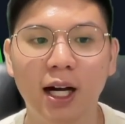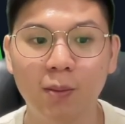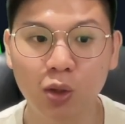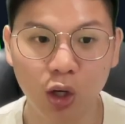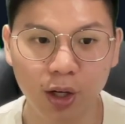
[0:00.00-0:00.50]

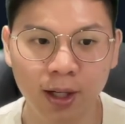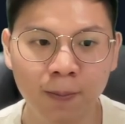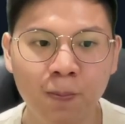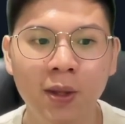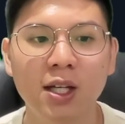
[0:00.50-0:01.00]

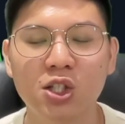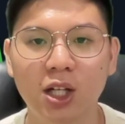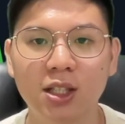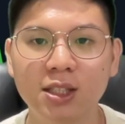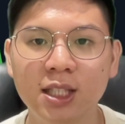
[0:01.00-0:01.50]
Tottenham,
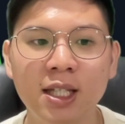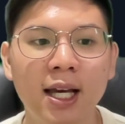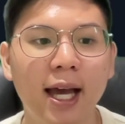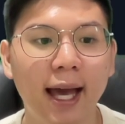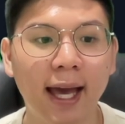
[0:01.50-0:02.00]
Chelsea,
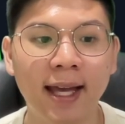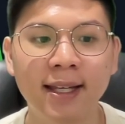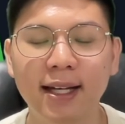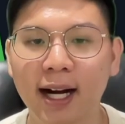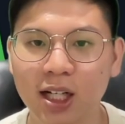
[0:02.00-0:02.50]

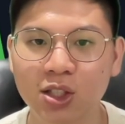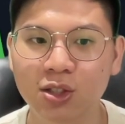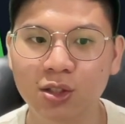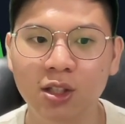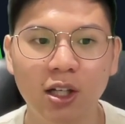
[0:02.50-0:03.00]
and
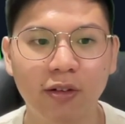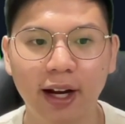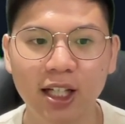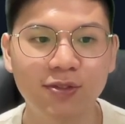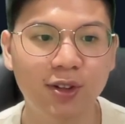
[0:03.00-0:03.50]
Arsenal, right?
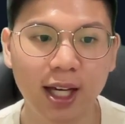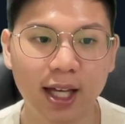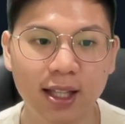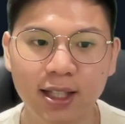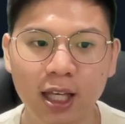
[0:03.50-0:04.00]
As for the
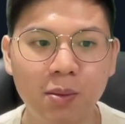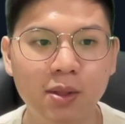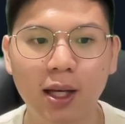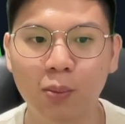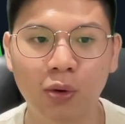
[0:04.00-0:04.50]
other teams
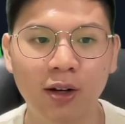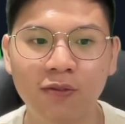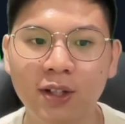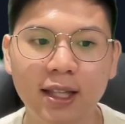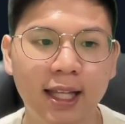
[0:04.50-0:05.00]
like
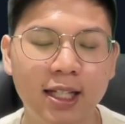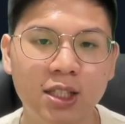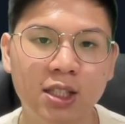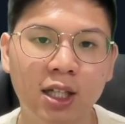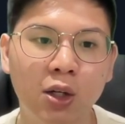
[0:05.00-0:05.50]
Brentford,
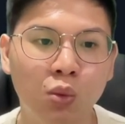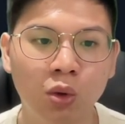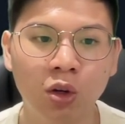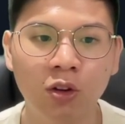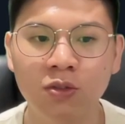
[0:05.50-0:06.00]
Leicester,
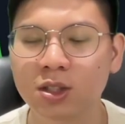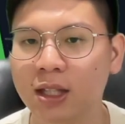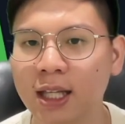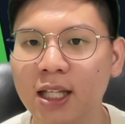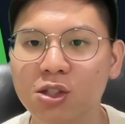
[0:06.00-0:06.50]
Wolves,
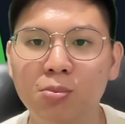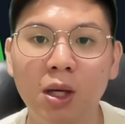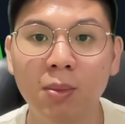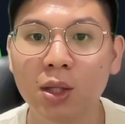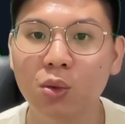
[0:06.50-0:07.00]
Leeds,
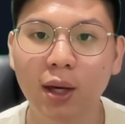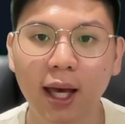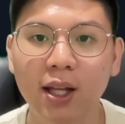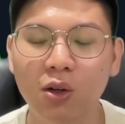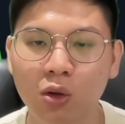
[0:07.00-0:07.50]
maybe you
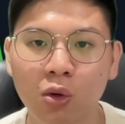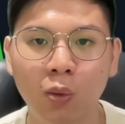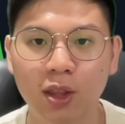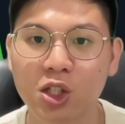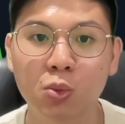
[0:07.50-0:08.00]
can go
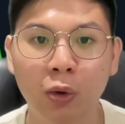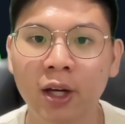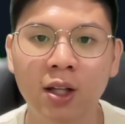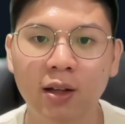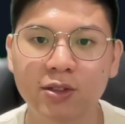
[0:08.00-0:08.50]
with a
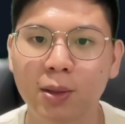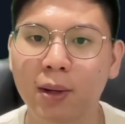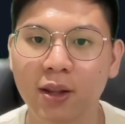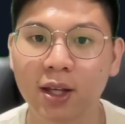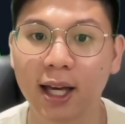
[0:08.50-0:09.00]
sprinkle of some
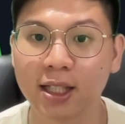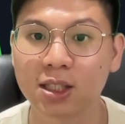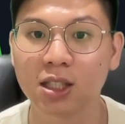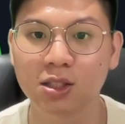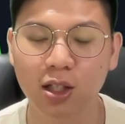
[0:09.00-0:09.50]
other
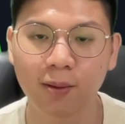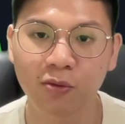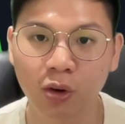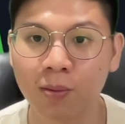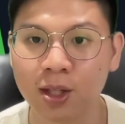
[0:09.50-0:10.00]
assets
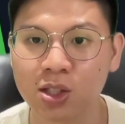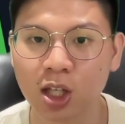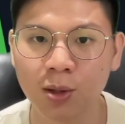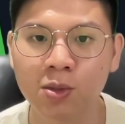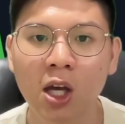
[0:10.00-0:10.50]
from these
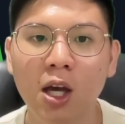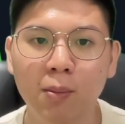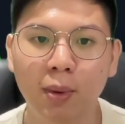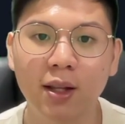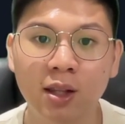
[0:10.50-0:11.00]
teams,
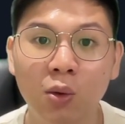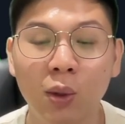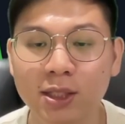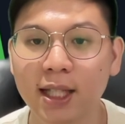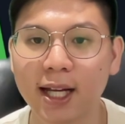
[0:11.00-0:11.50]
but the
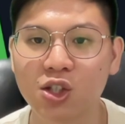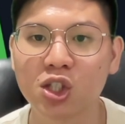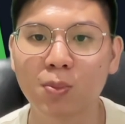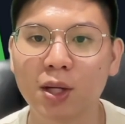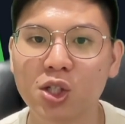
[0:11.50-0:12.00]
ones that I
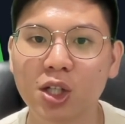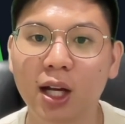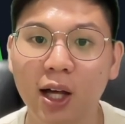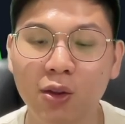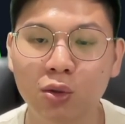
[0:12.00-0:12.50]
just mentioned
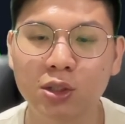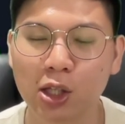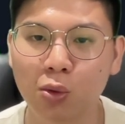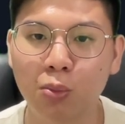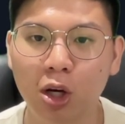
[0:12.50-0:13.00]
are those that
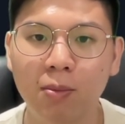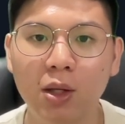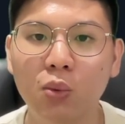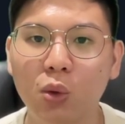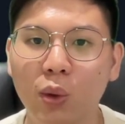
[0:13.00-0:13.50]
you probably
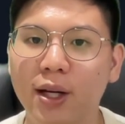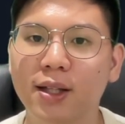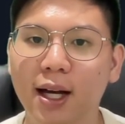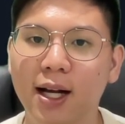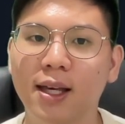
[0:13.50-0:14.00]
would want to
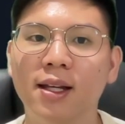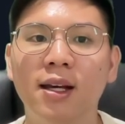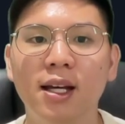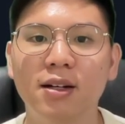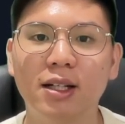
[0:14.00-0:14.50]
target,
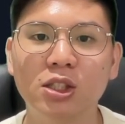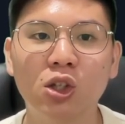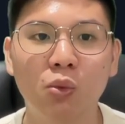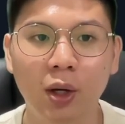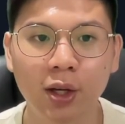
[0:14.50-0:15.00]
right?
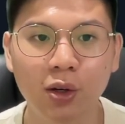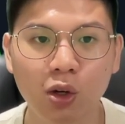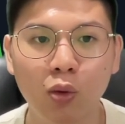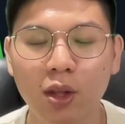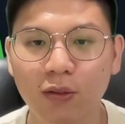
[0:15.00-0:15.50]
So we're going to
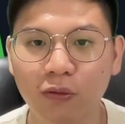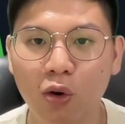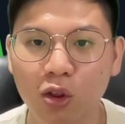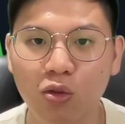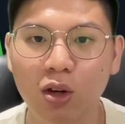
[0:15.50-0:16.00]
go with a
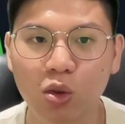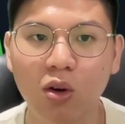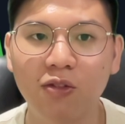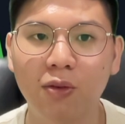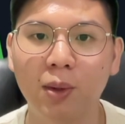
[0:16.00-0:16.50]

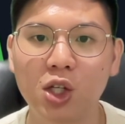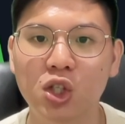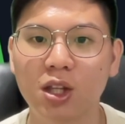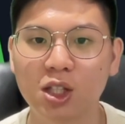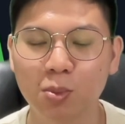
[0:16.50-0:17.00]
4-3-3
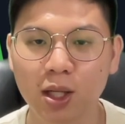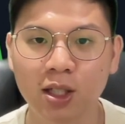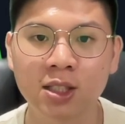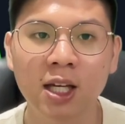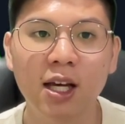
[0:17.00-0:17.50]
formation. That's
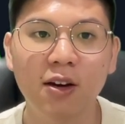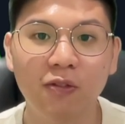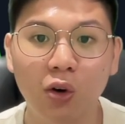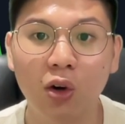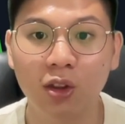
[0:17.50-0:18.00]
because
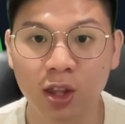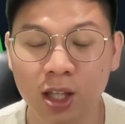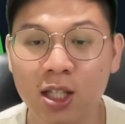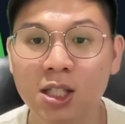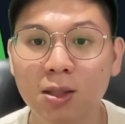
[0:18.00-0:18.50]
for
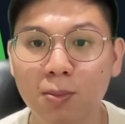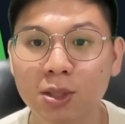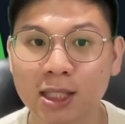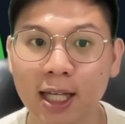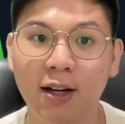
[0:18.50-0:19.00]
these
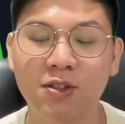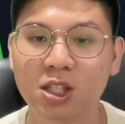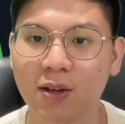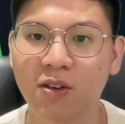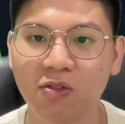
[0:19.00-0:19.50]
set of
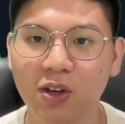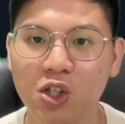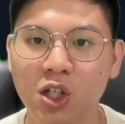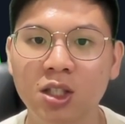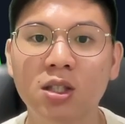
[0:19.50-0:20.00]
7
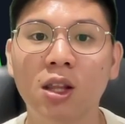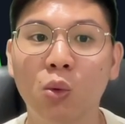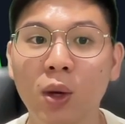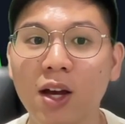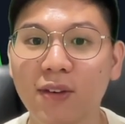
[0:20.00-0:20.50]
fixtures, the way I've